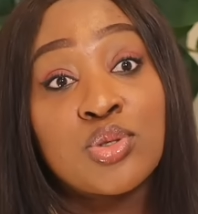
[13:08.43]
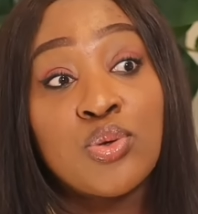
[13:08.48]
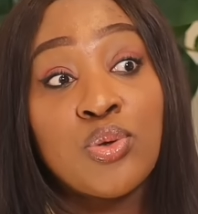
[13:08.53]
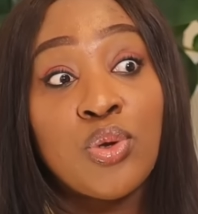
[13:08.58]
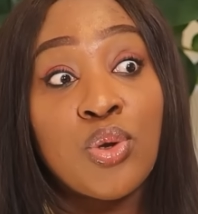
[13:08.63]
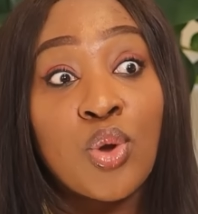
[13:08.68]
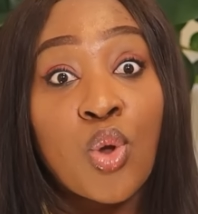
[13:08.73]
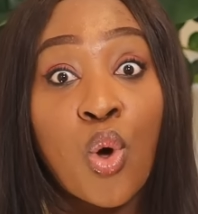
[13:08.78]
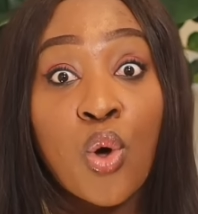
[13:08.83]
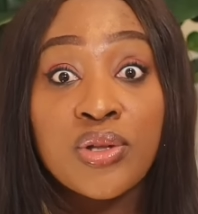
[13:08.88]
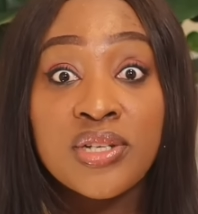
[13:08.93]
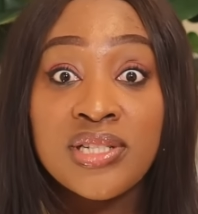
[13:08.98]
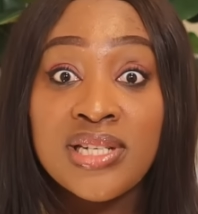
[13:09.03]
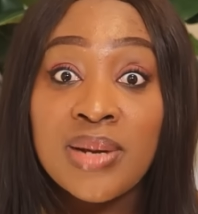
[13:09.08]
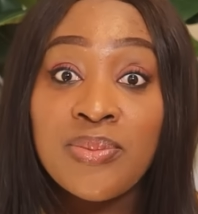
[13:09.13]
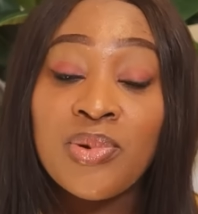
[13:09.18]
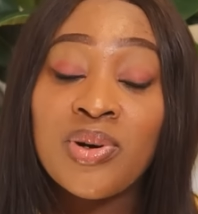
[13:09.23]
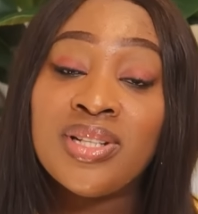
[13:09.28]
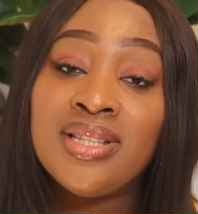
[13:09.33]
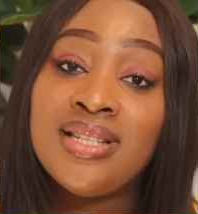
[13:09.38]
to nudge
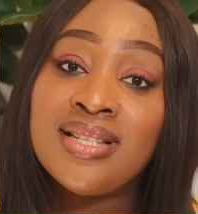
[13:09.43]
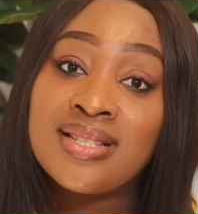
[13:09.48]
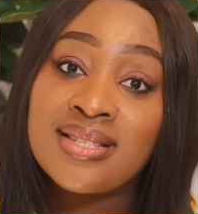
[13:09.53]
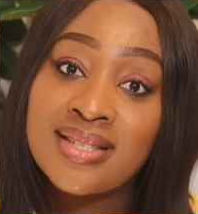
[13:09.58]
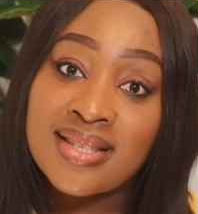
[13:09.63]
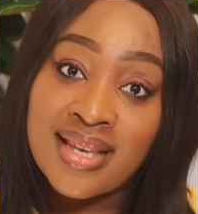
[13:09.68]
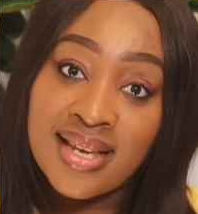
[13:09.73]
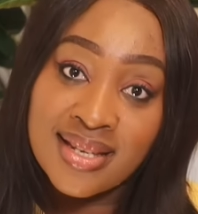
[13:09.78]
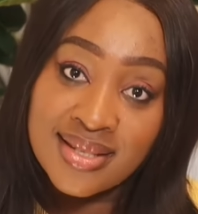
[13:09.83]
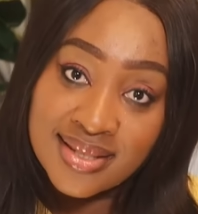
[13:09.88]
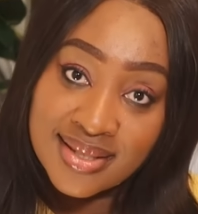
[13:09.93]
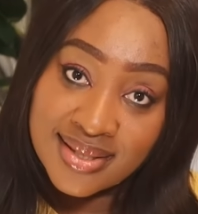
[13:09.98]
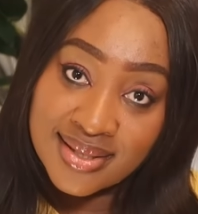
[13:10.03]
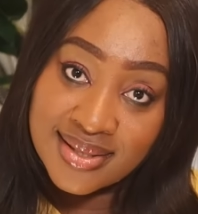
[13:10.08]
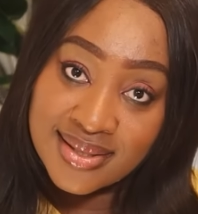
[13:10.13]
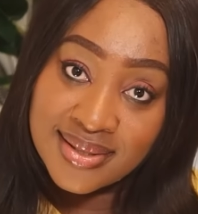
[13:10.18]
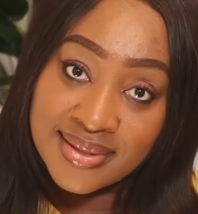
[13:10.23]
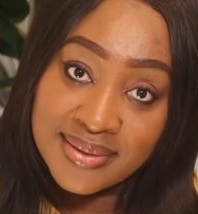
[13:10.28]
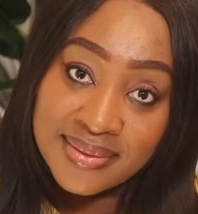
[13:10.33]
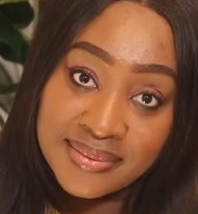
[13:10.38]
them on this
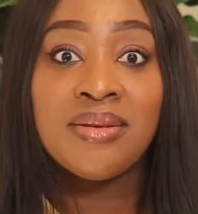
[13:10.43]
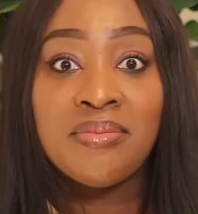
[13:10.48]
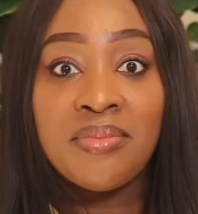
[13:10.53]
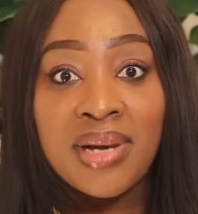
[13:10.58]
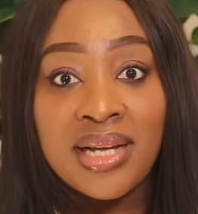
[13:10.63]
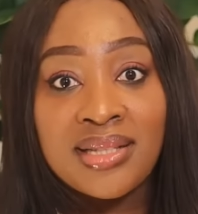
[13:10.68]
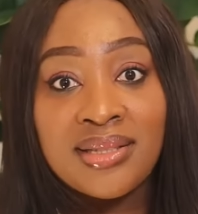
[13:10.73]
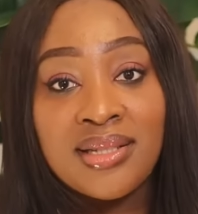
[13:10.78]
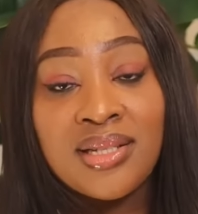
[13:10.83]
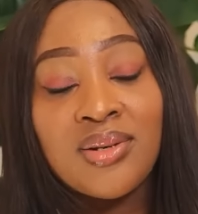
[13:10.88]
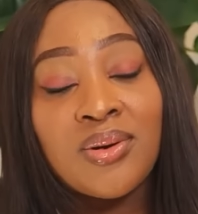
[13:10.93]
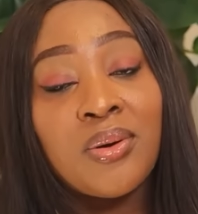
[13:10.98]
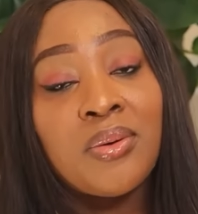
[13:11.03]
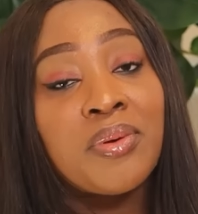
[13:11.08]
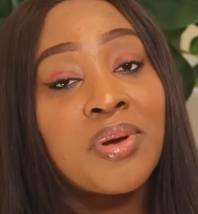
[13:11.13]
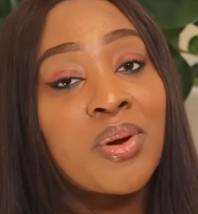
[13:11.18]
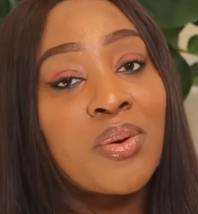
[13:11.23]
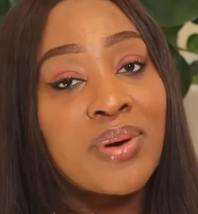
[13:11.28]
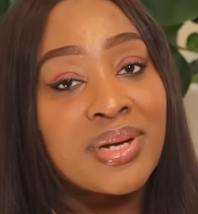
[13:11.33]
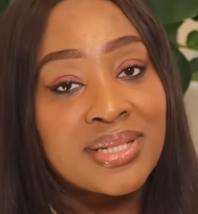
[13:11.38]
case, demanding
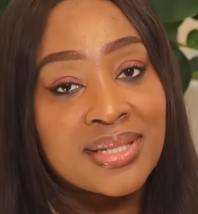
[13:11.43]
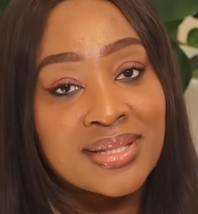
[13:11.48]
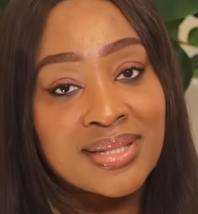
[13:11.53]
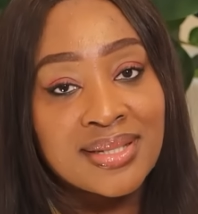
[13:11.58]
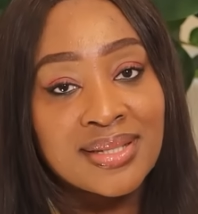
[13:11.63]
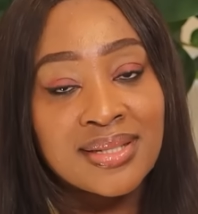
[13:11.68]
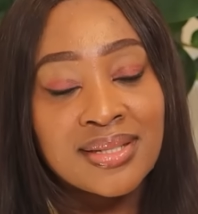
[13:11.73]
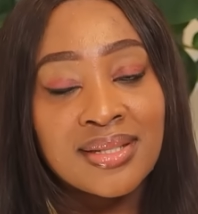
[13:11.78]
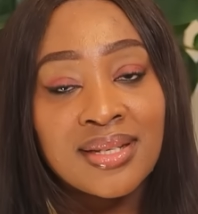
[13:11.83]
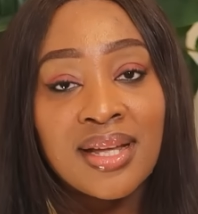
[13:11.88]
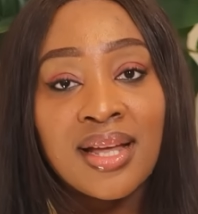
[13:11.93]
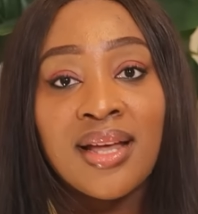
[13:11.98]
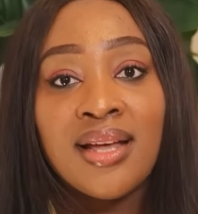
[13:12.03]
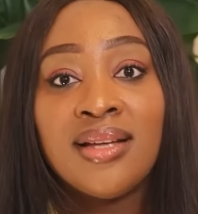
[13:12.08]
or requesting